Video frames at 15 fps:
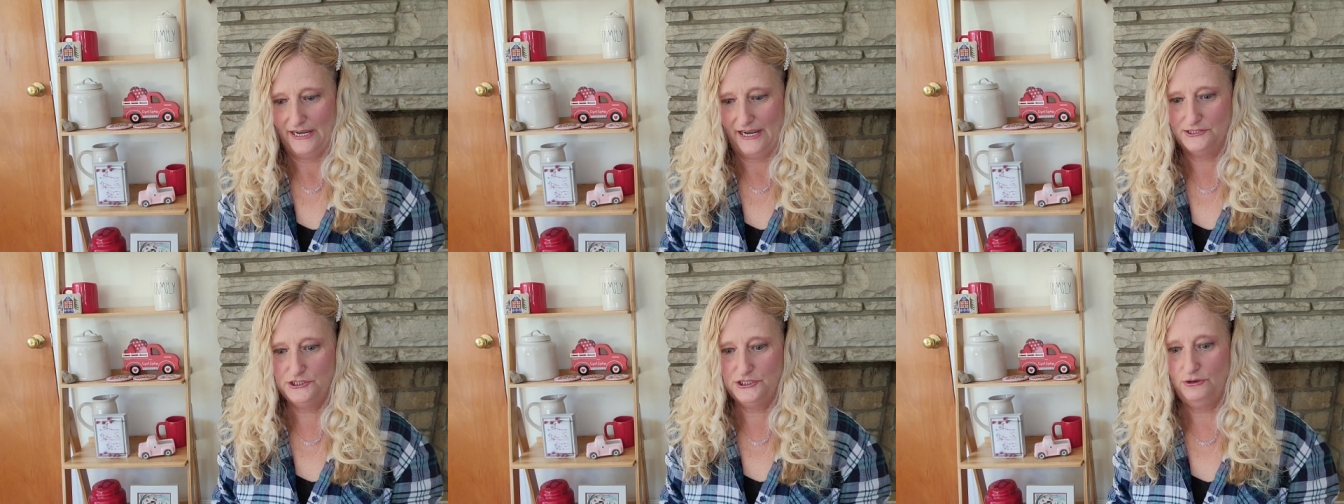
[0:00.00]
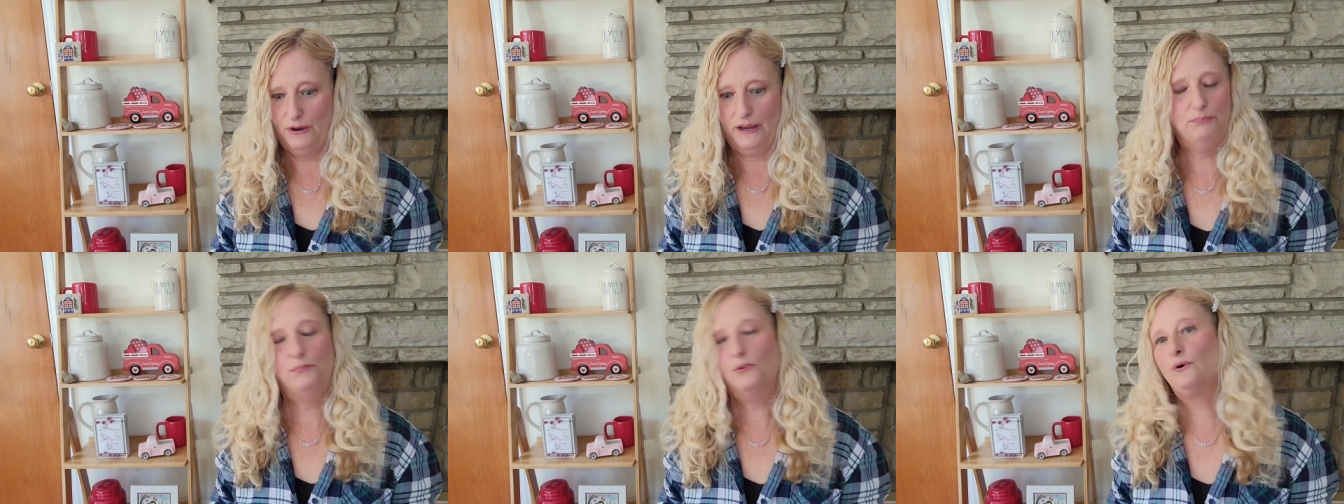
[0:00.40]
as you know,
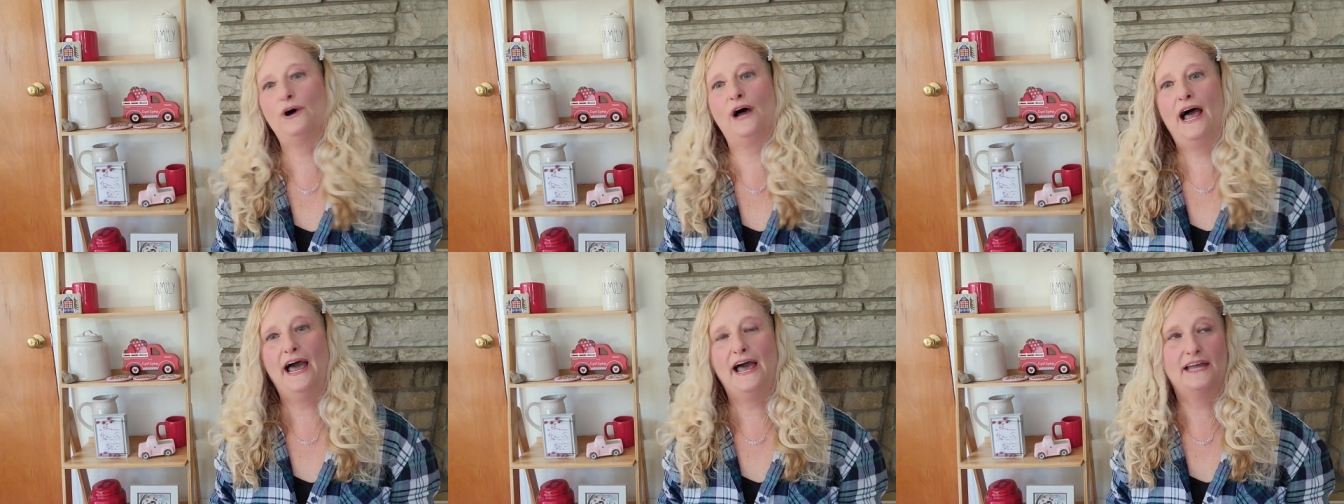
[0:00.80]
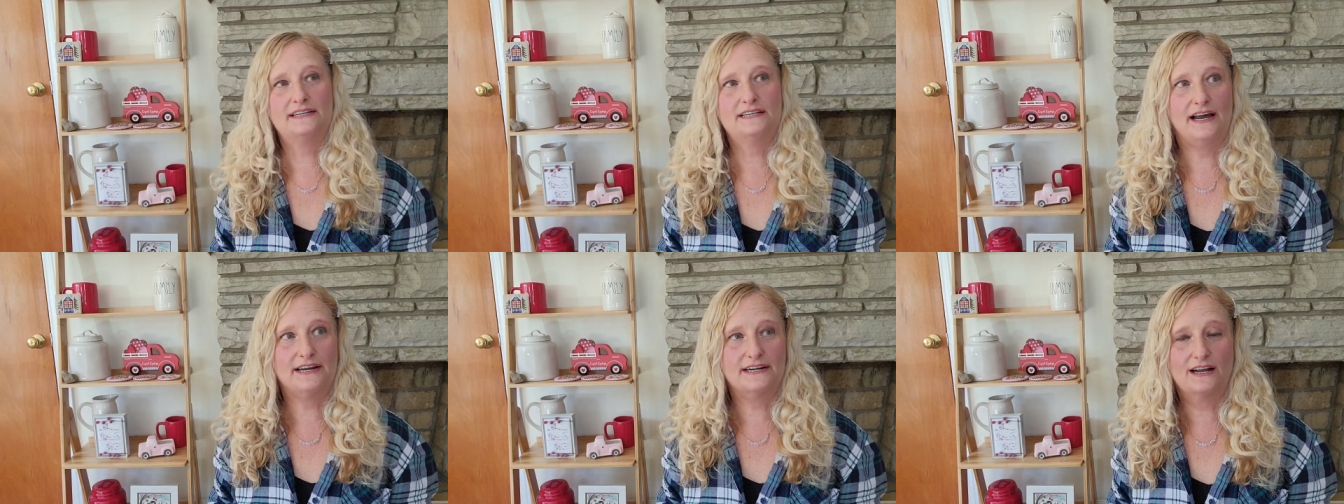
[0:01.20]
I had
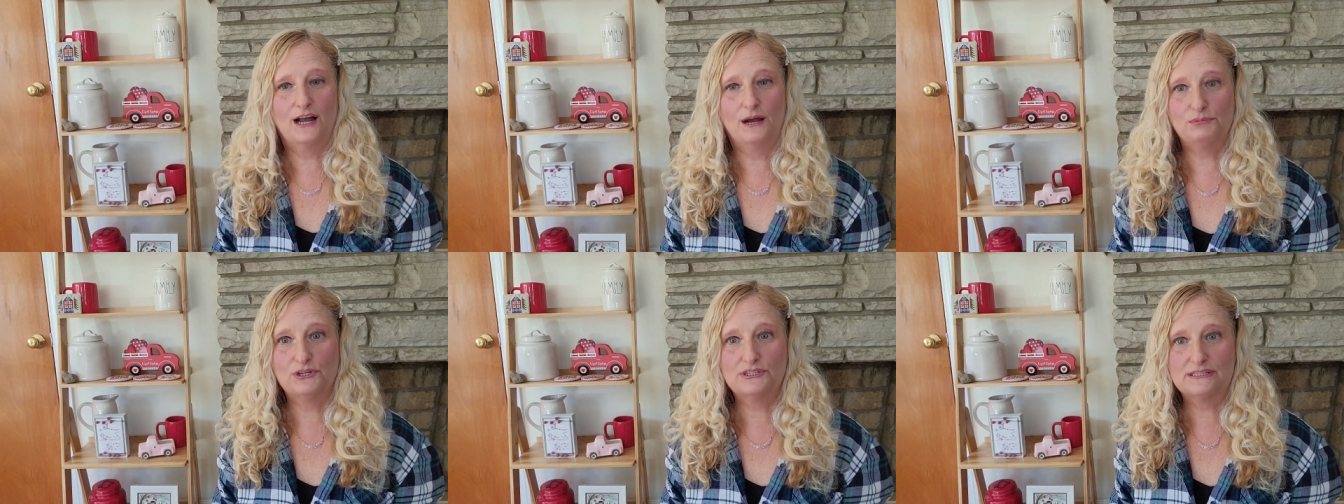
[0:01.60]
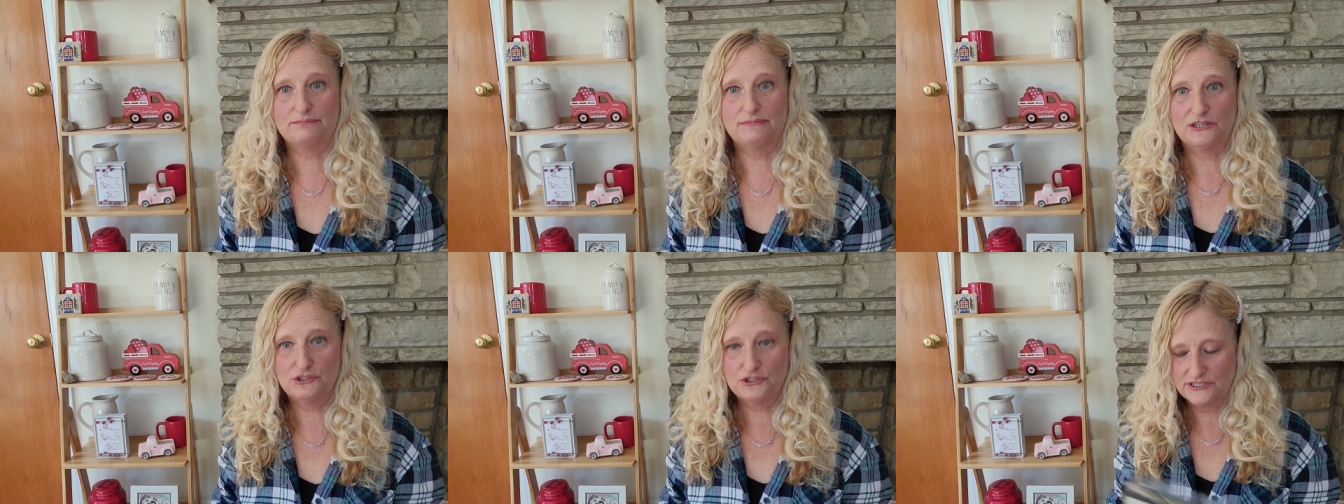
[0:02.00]
gotten a couple of
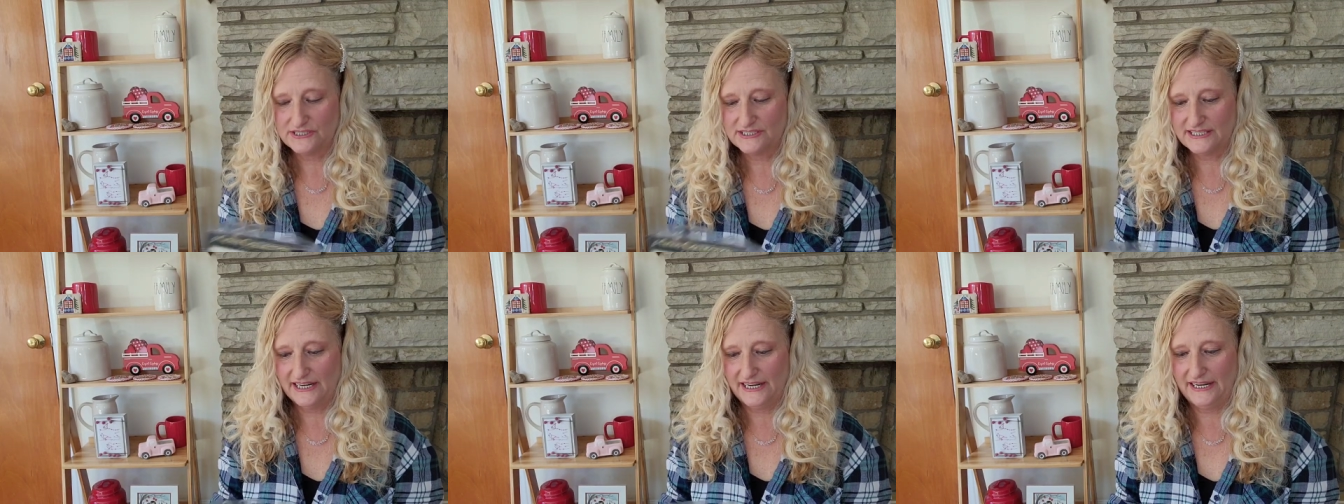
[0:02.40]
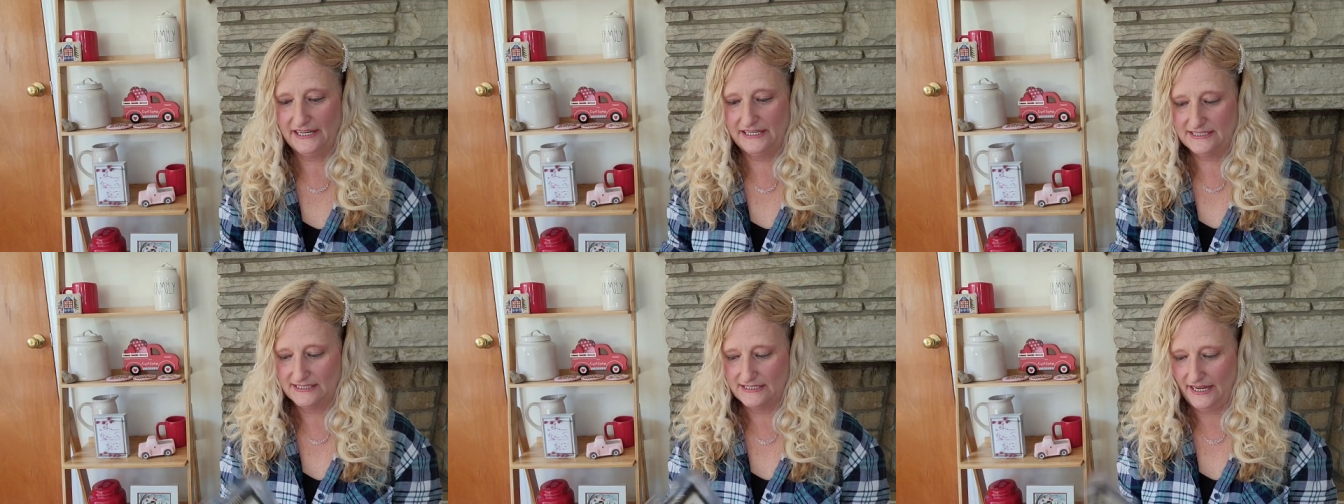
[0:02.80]
dimensions
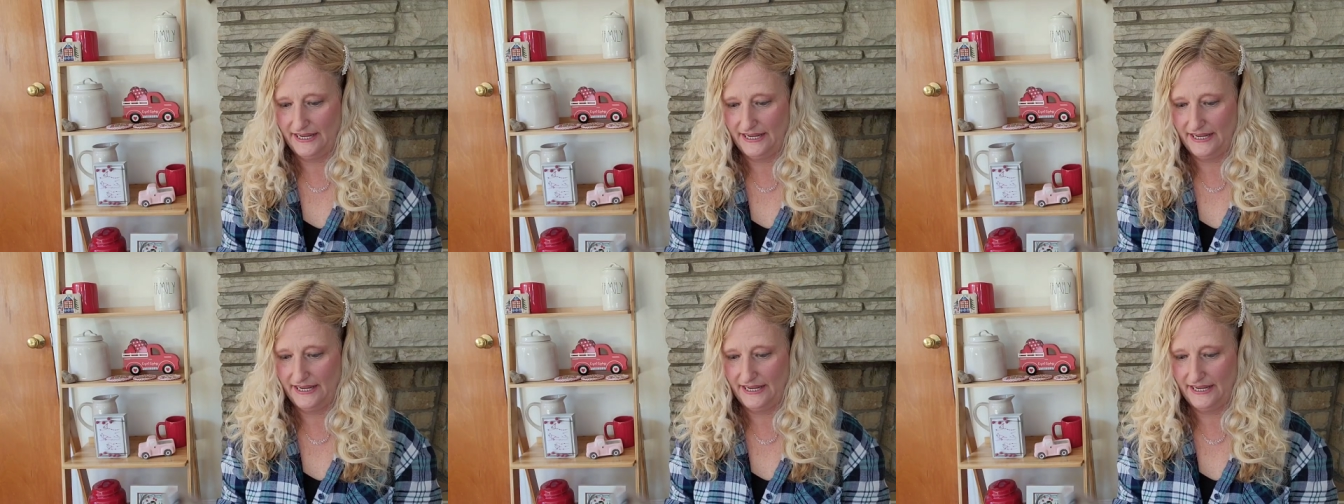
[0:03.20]
kits,